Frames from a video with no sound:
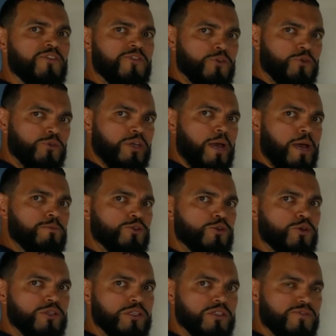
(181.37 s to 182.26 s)
a few times
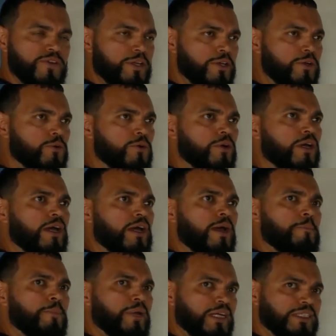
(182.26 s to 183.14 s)
during this video
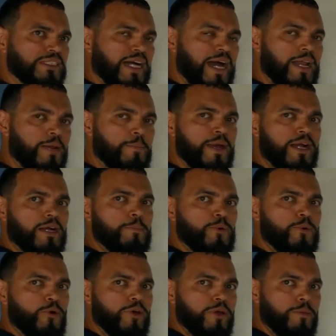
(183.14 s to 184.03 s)
because I got to make a
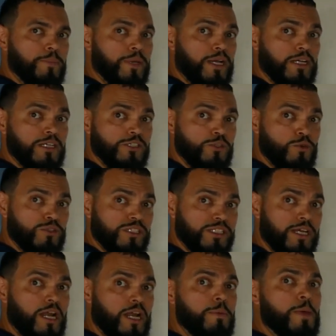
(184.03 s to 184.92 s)
point, because you'll
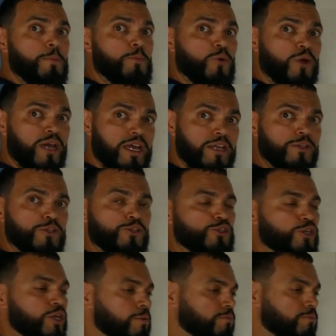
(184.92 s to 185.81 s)
see a lot of people in the
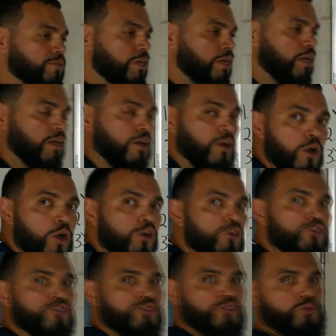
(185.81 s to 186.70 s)
gyms
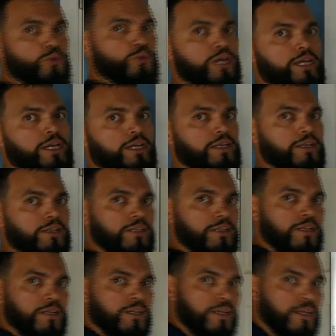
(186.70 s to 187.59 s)
swinging,
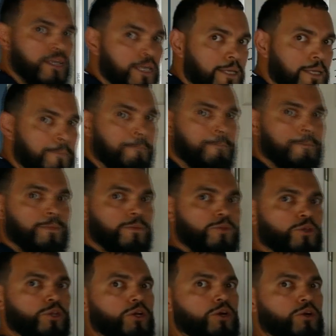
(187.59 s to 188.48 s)

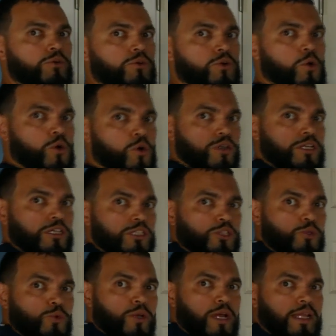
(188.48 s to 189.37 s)
you know, or
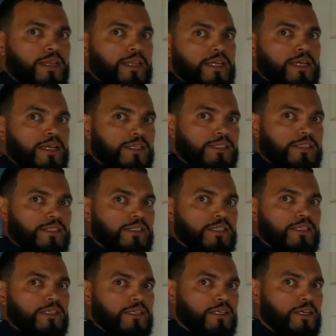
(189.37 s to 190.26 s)
just doing like this,
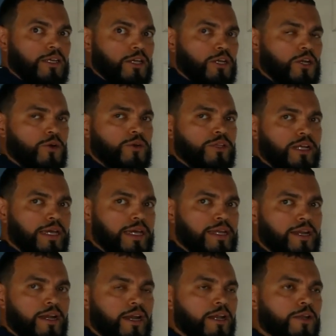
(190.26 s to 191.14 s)
you know, and they're
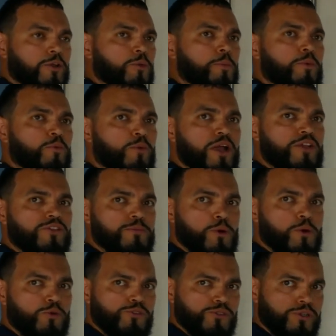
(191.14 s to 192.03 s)
getting a little bit range of
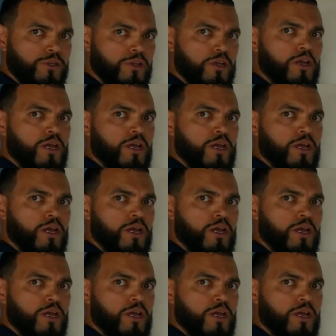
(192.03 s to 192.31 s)
motion.